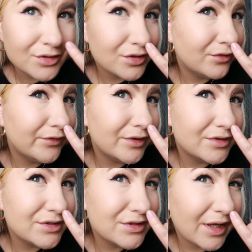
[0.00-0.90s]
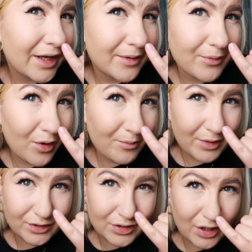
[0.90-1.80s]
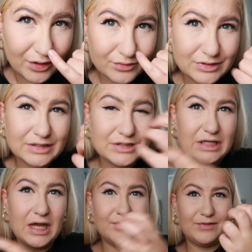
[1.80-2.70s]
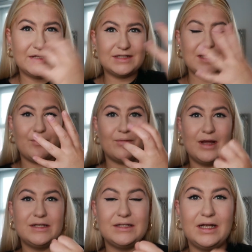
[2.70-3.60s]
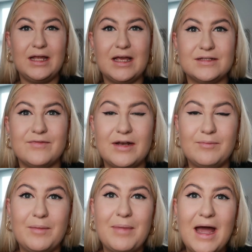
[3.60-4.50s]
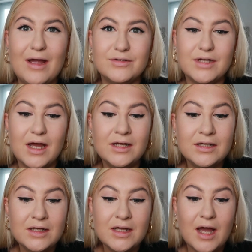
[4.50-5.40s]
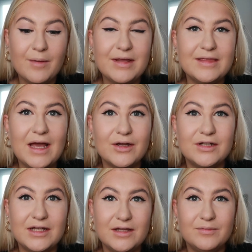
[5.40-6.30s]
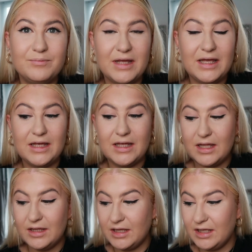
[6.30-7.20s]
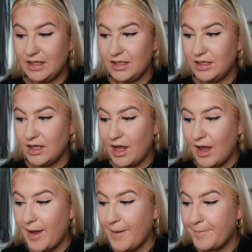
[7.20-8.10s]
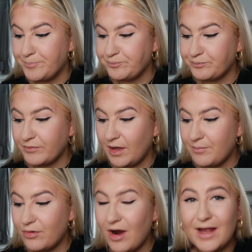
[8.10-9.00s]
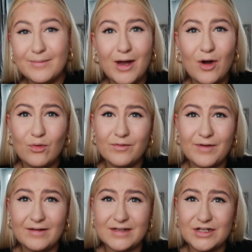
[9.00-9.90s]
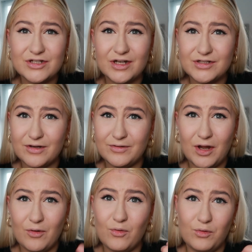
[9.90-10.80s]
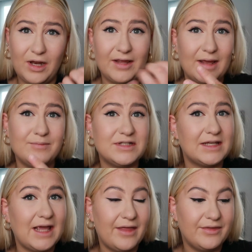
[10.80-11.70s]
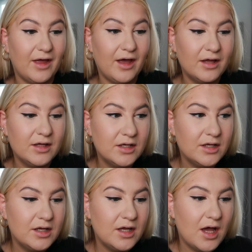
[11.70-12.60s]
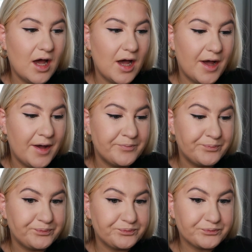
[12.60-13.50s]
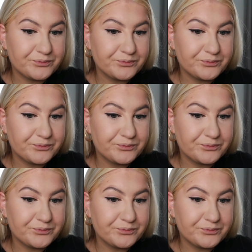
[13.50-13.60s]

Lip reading: don't know if you can see, but on my nose it's kind of like separated slightly as I've added my powder. I mean, that could either be the primer or the foundation, I don't know, or like them together. But